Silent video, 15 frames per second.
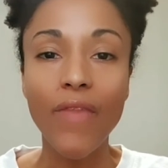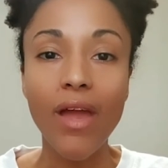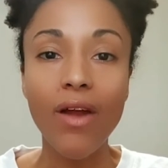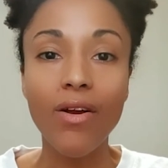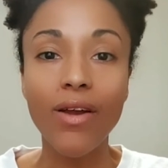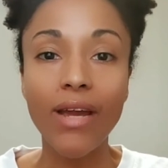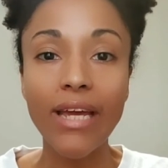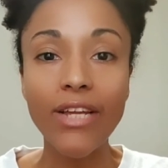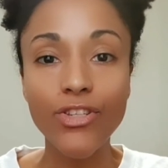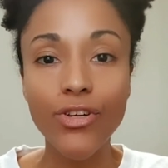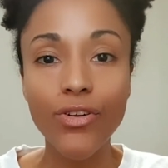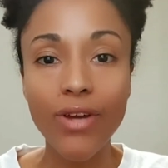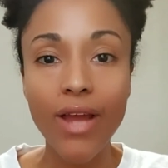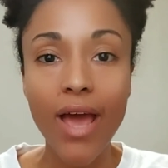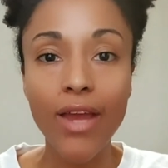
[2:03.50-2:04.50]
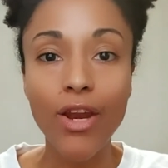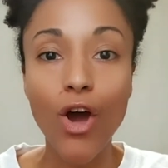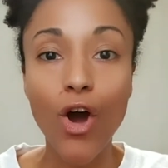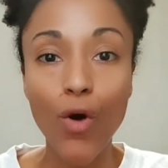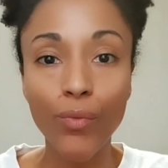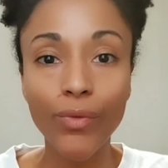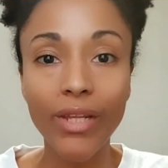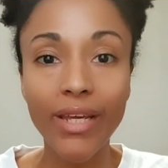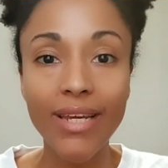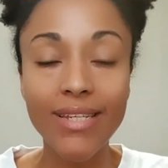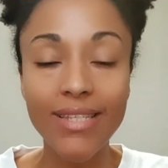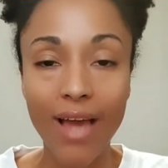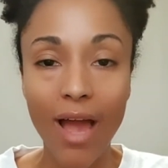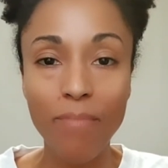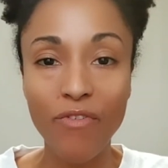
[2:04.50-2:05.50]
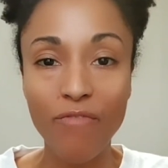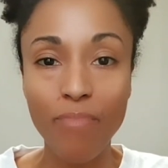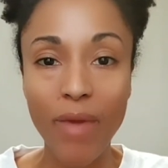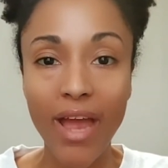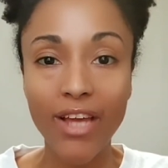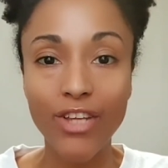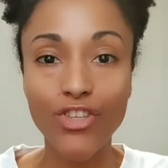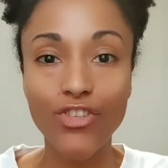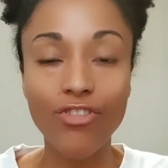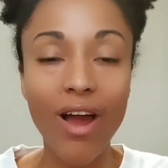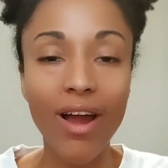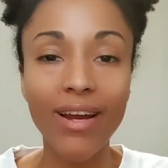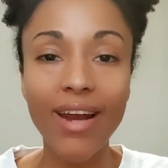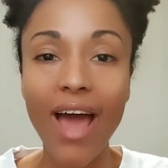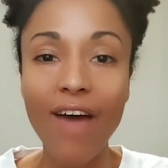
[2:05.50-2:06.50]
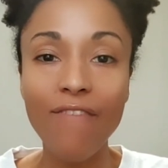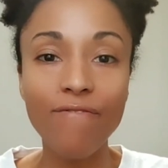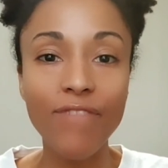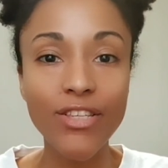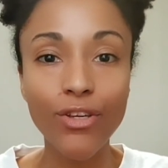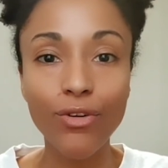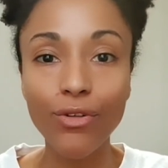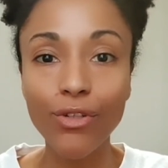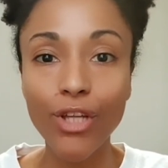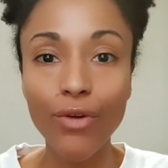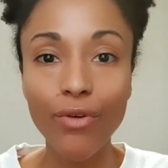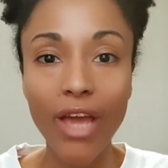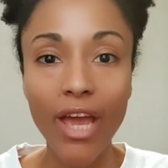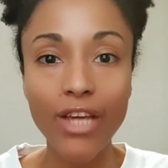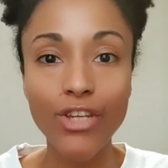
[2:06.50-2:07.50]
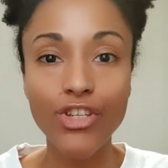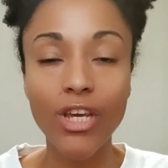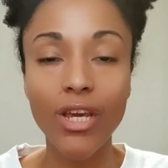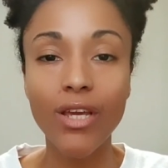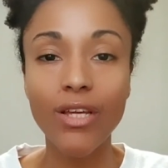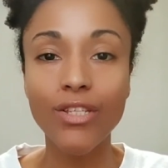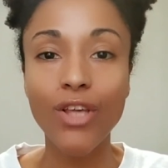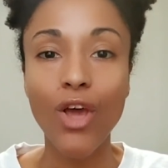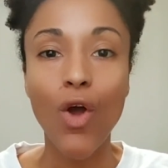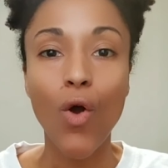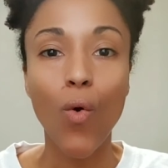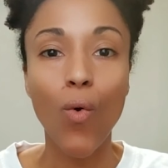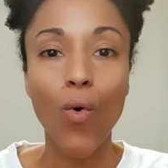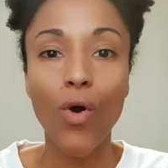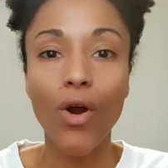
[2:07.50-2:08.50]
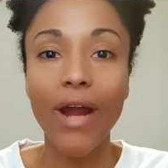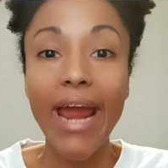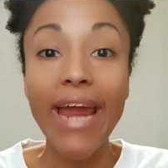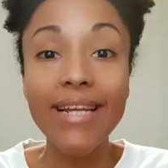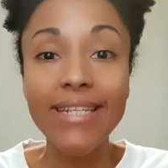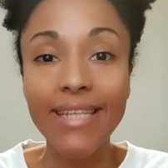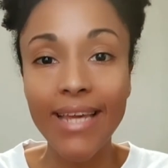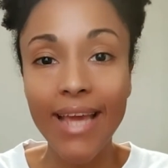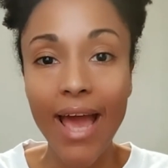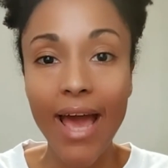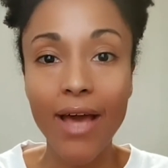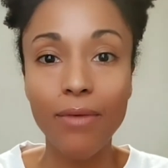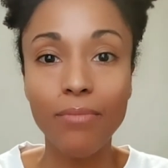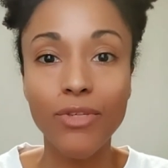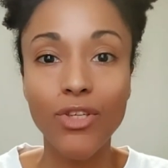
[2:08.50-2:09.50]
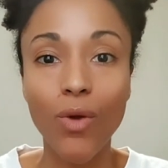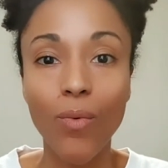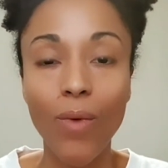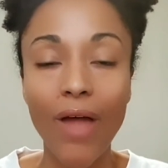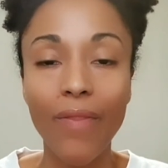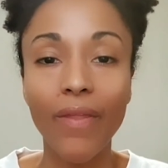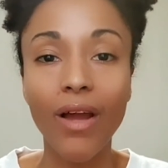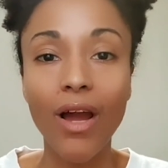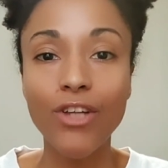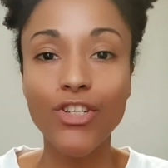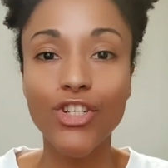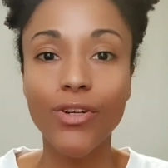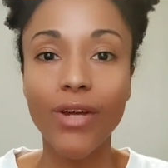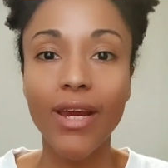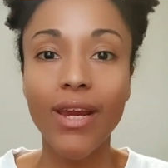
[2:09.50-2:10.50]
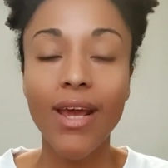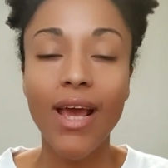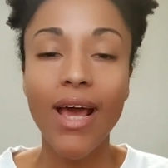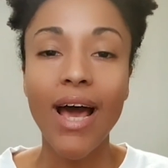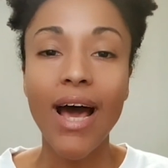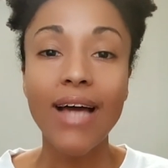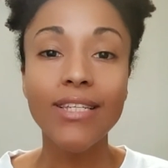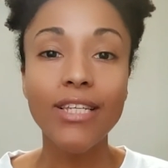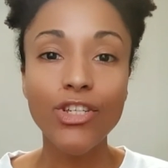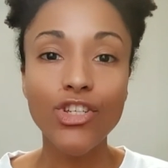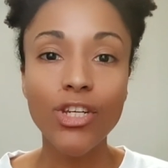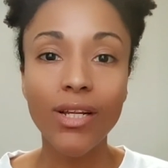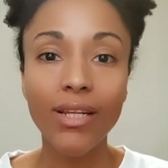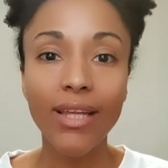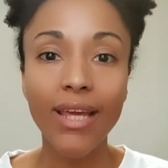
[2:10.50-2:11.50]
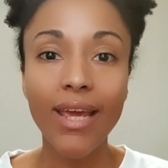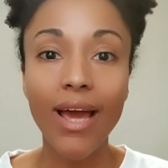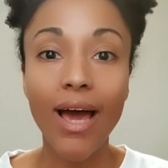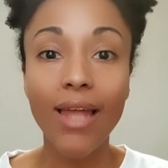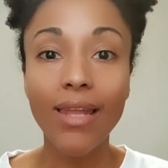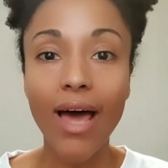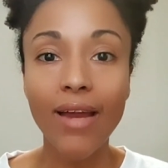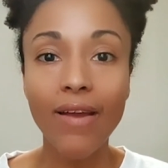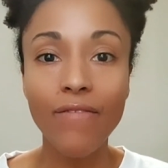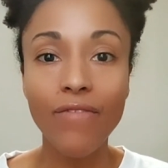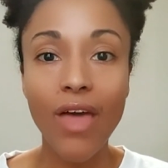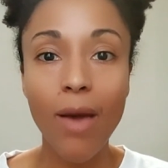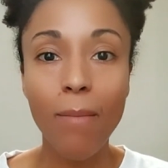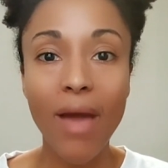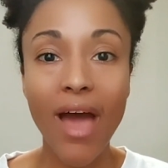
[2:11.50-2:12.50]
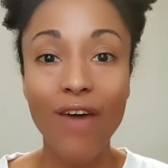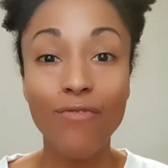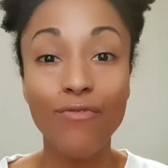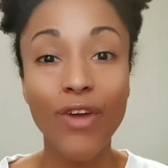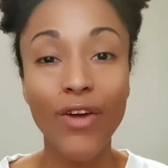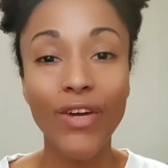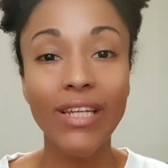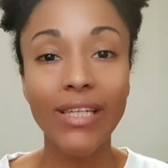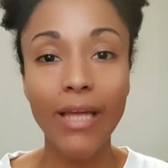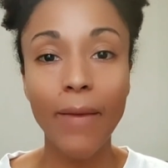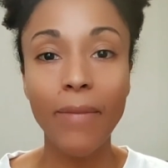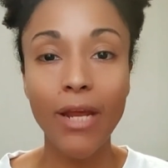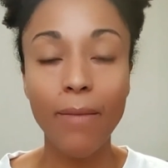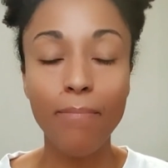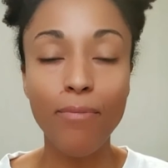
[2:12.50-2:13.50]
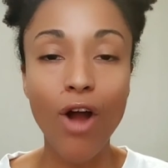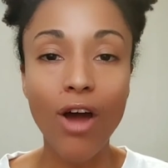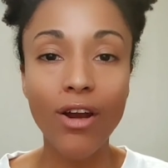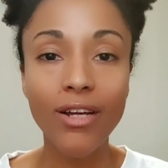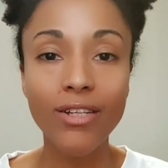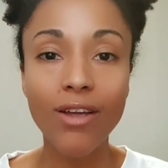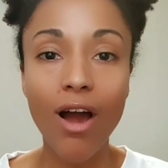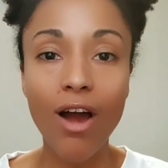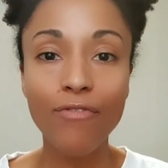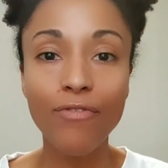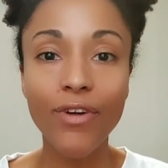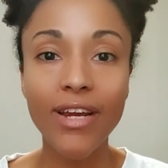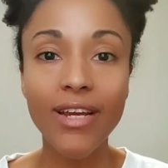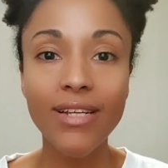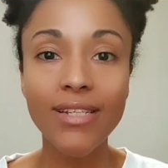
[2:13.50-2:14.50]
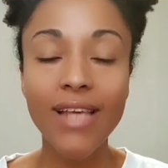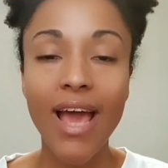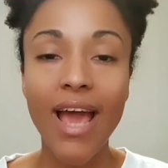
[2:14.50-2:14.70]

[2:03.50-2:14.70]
they are internet-only type of banks. You're not going to have physical locations or ATMs around the country. Additionally, a lot of them have very limited product offerings,